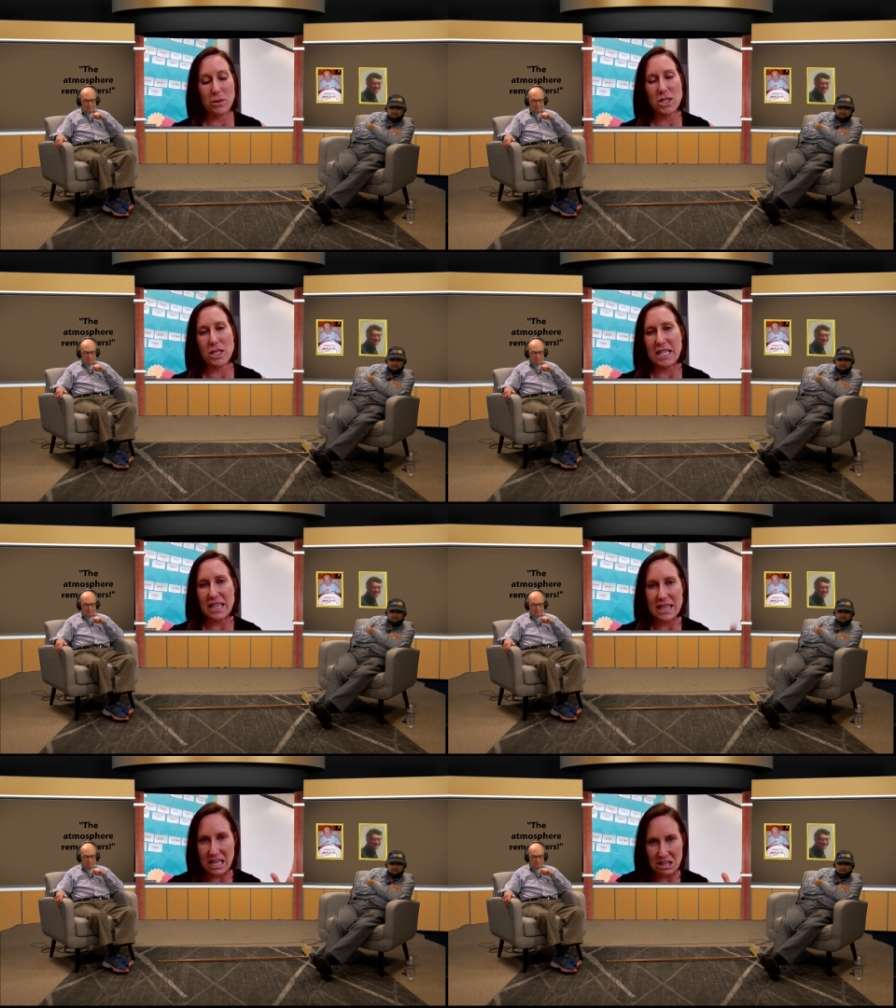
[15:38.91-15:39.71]
which is
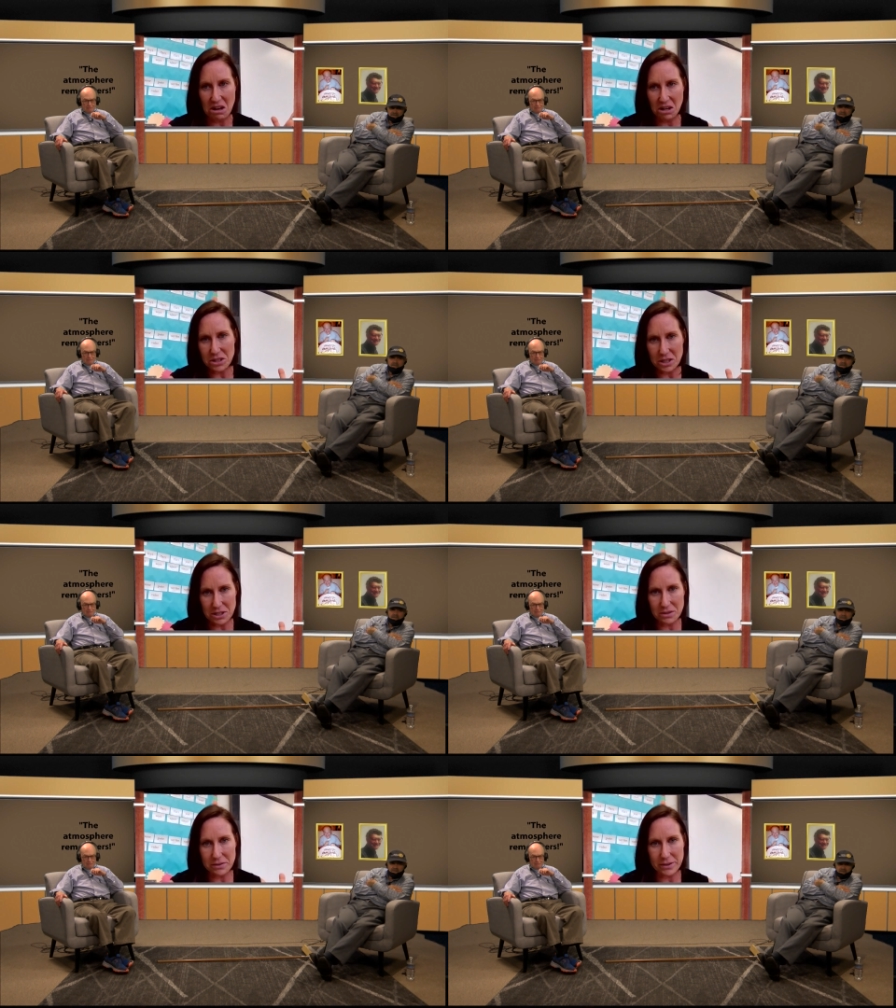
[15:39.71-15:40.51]
like that
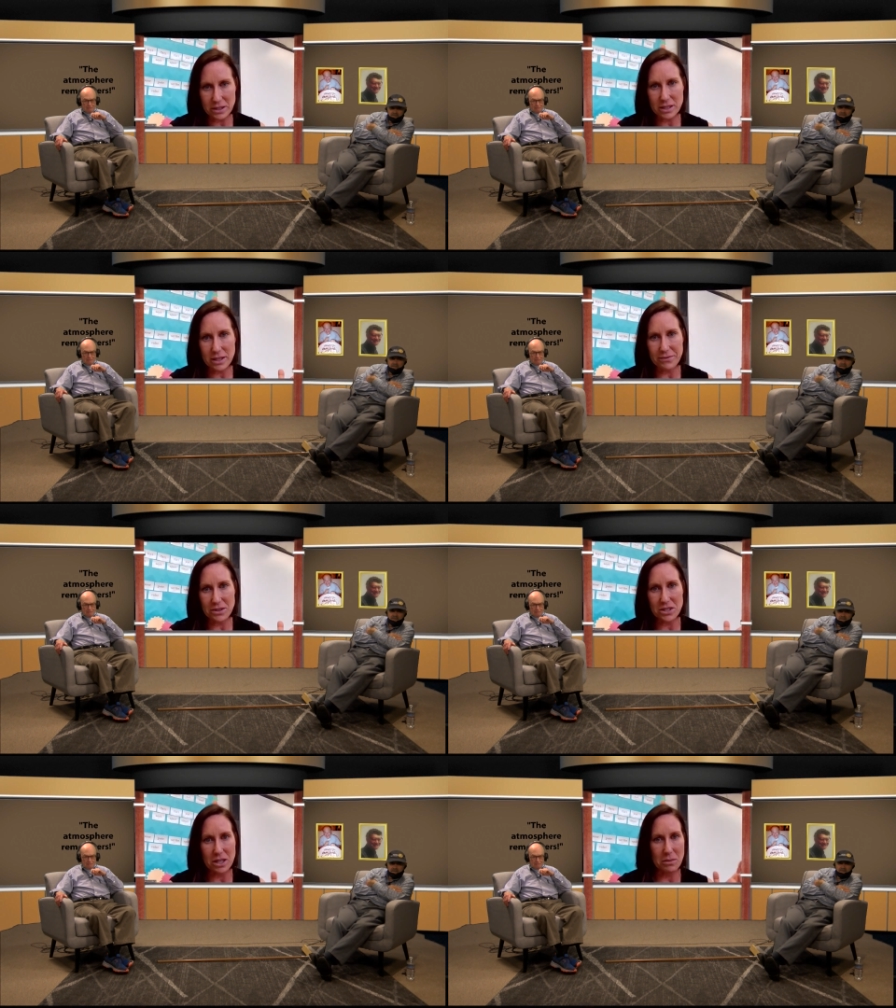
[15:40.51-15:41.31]
alternate universe in the
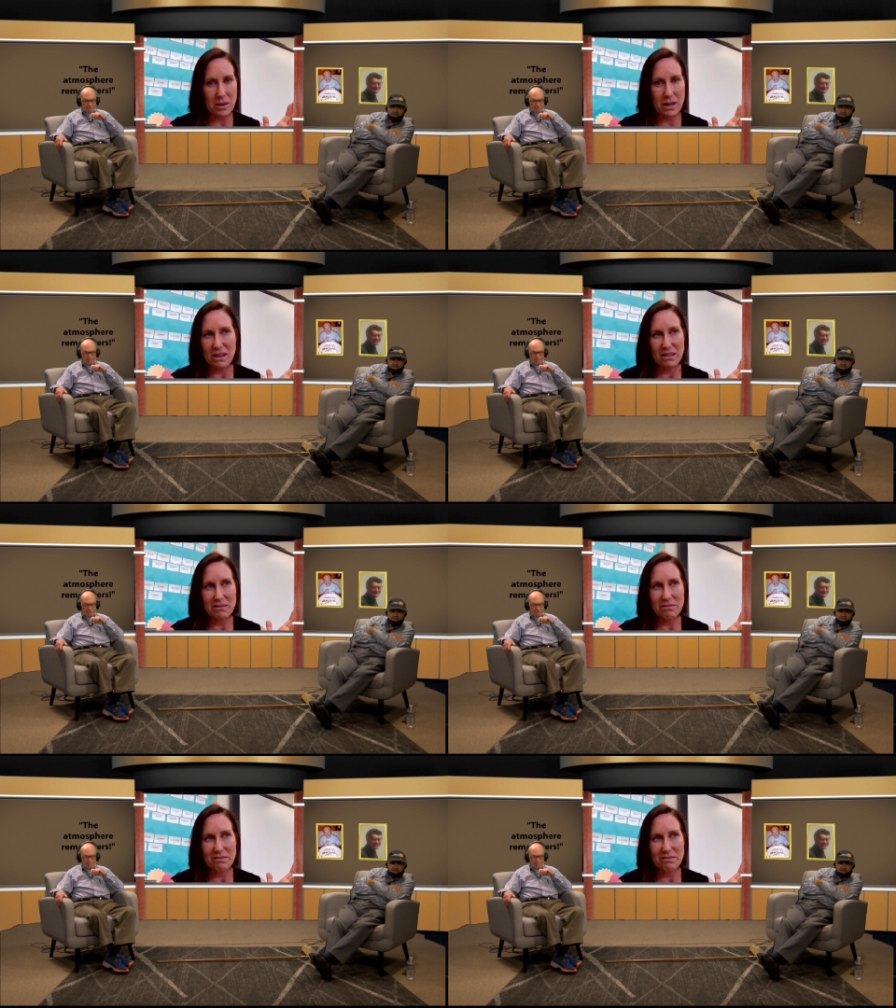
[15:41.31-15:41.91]
future where